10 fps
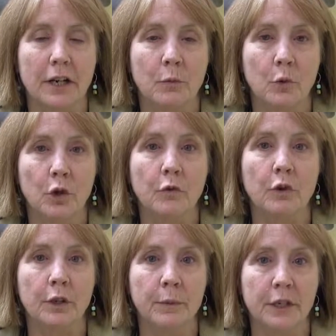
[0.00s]
I work
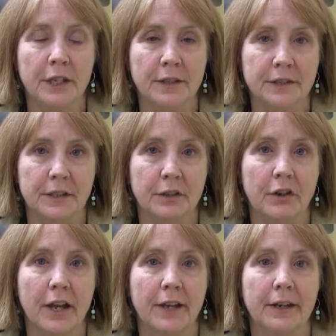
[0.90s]
for Community Health
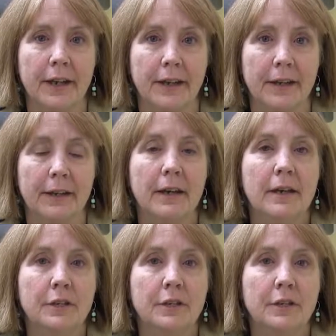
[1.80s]
Center at a